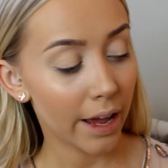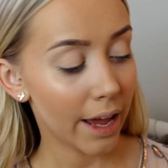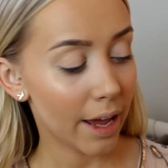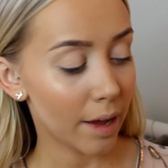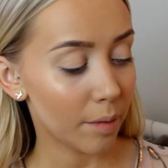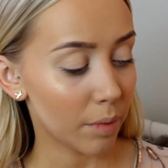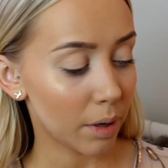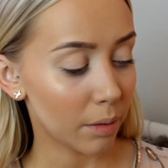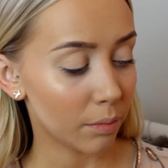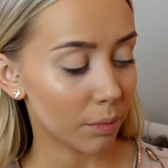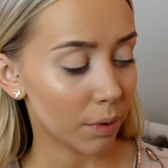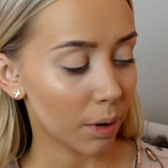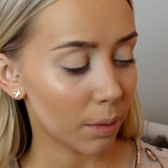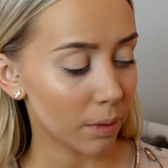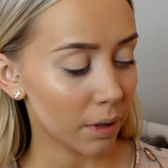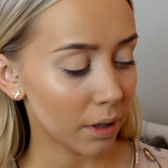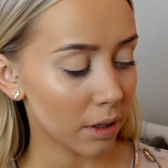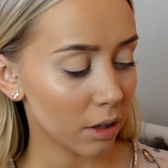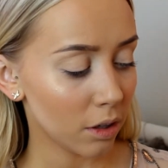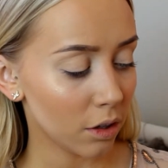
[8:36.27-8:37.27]
I'm
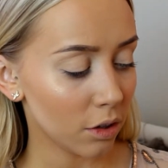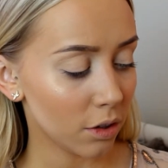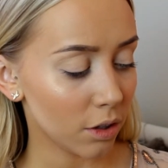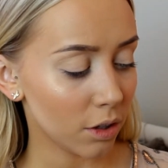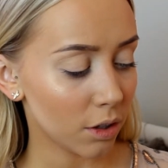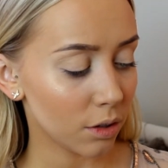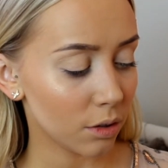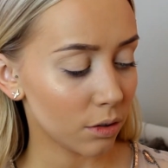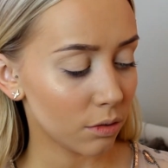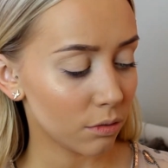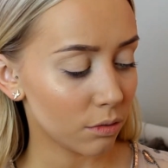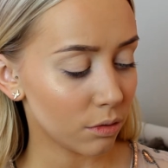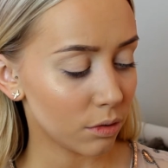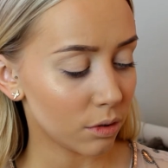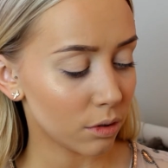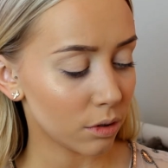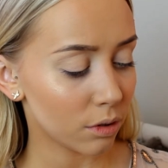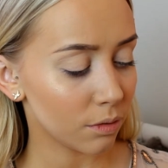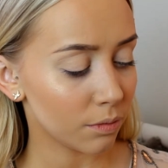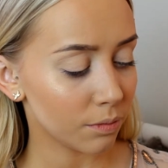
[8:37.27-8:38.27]
probably going to
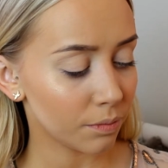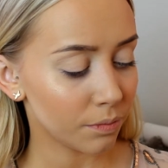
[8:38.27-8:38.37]
use